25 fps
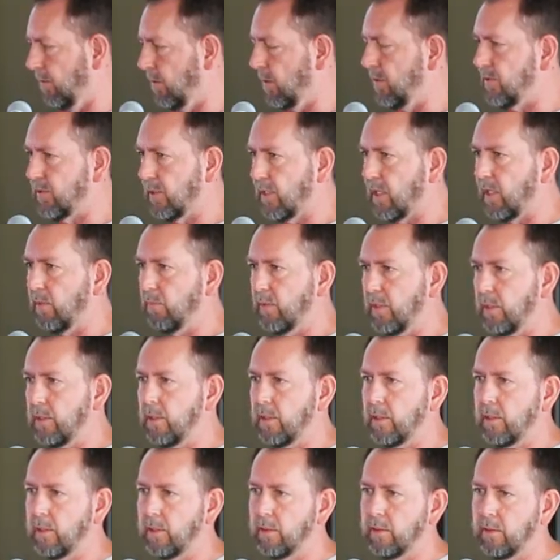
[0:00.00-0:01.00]
these are going to be
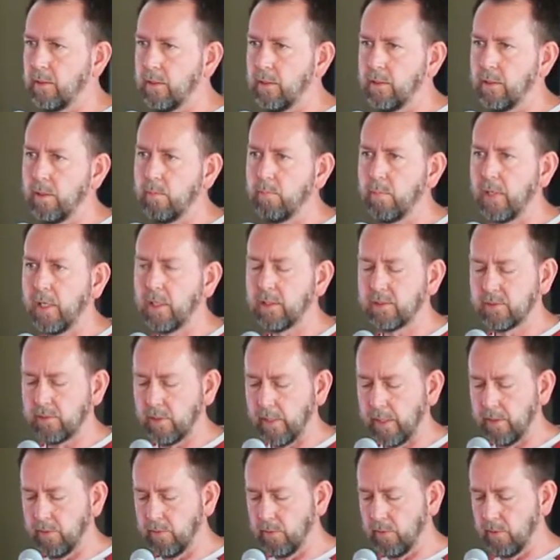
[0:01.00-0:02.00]
the impacts
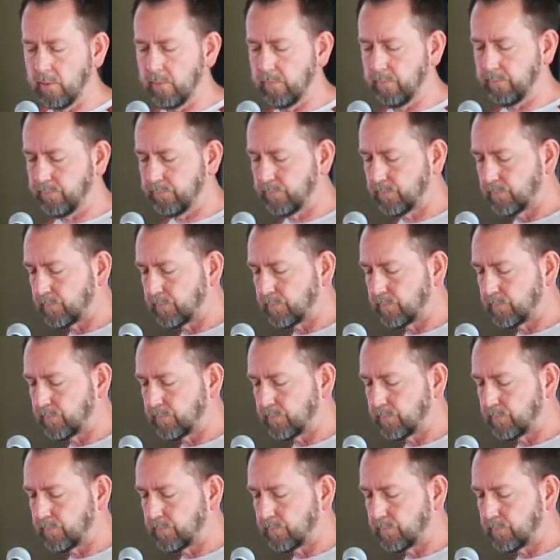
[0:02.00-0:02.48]
later on.